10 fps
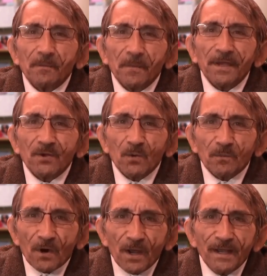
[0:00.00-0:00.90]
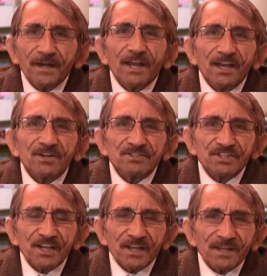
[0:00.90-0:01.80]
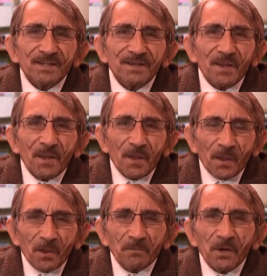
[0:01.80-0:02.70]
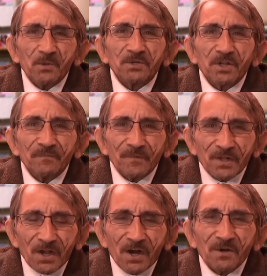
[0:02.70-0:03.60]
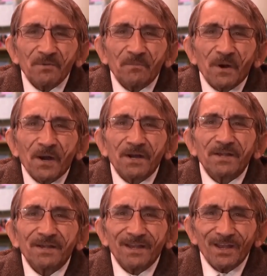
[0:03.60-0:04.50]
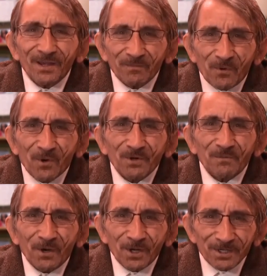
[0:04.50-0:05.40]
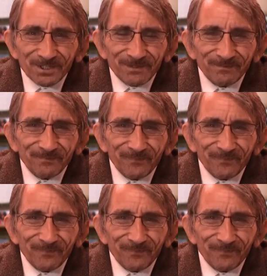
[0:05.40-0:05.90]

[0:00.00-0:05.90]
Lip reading: Mike O'Brien had to say about Carleton Park and porta potties.